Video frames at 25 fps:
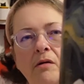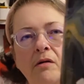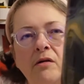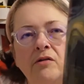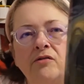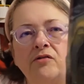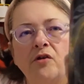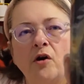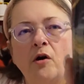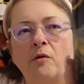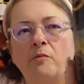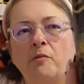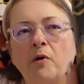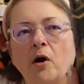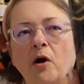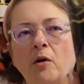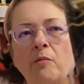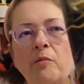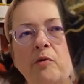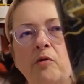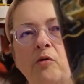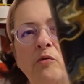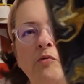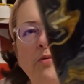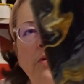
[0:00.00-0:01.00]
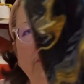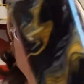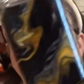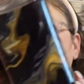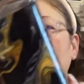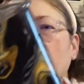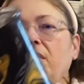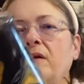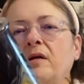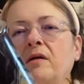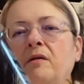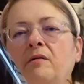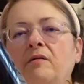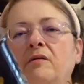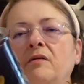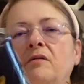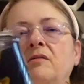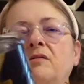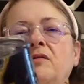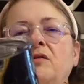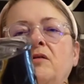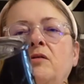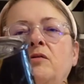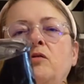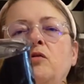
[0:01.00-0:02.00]
It's all marbled with like
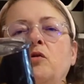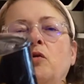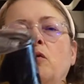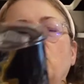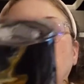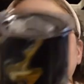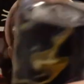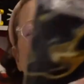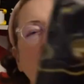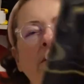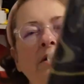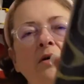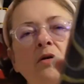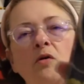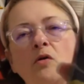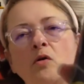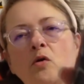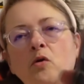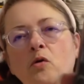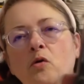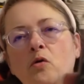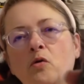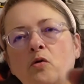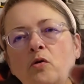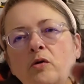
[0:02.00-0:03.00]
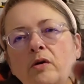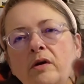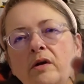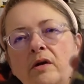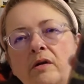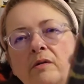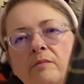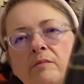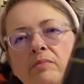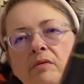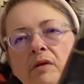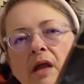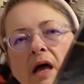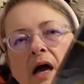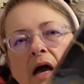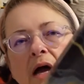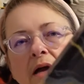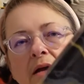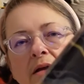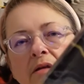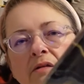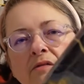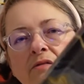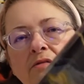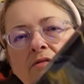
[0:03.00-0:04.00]
gold, like a gold and
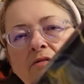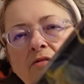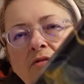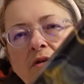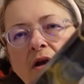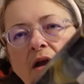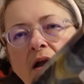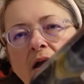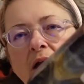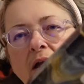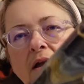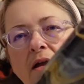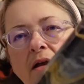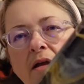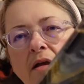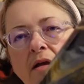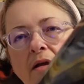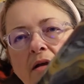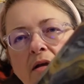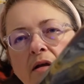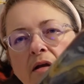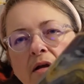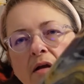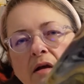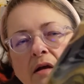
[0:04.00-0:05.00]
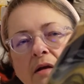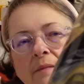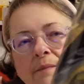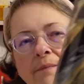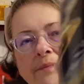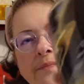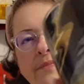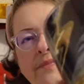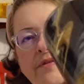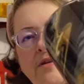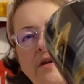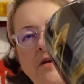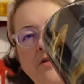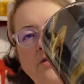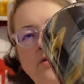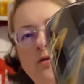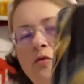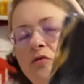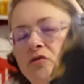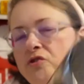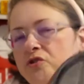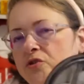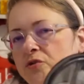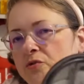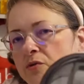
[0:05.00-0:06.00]
black and gray. See, I
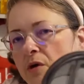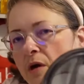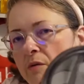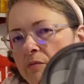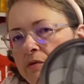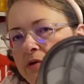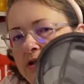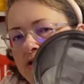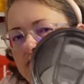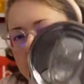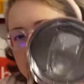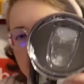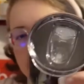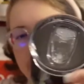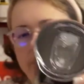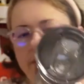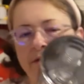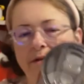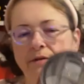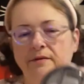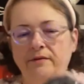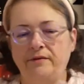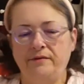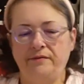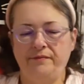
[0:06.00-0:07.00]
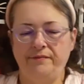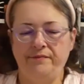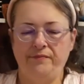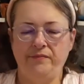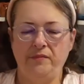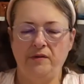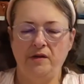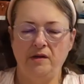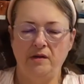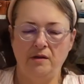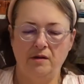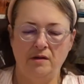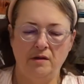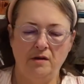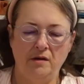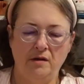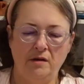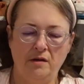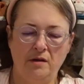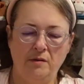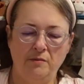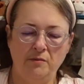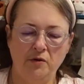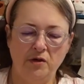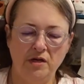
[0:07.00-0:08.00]
told you I would enjoy this.
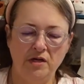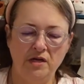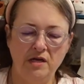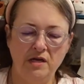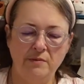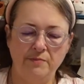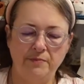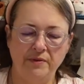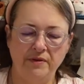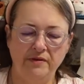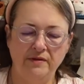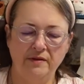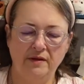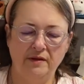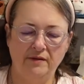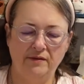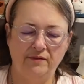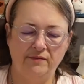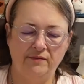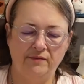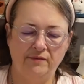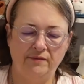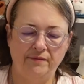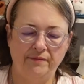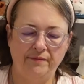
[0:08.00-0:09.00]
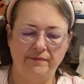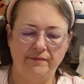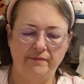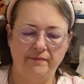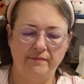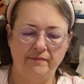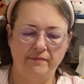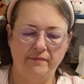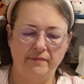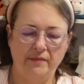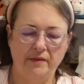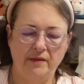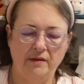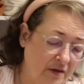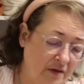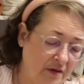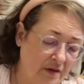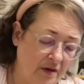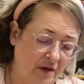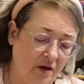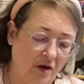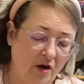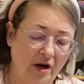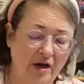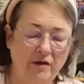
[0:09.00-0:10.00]
I'm going to keep this.
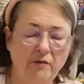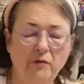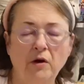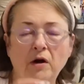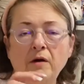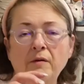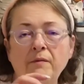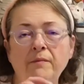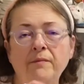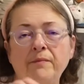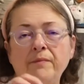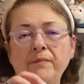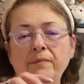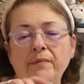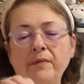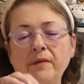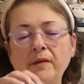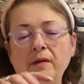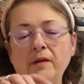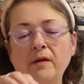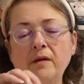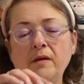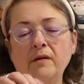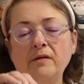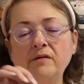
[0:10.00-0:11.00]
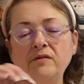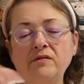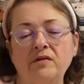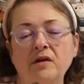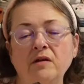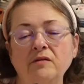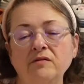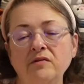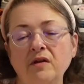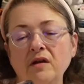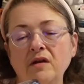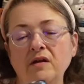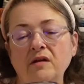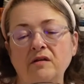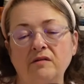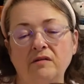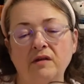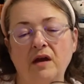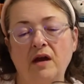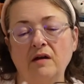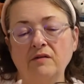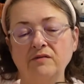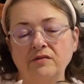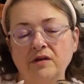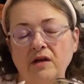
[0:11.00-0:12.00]
All right, well, sounds like it, the
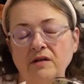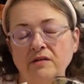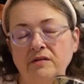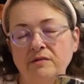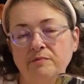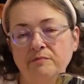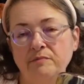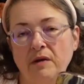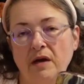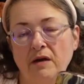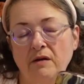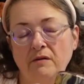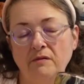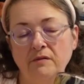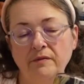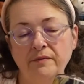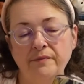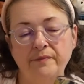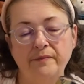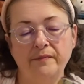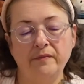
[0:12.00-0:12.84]
outside's metal.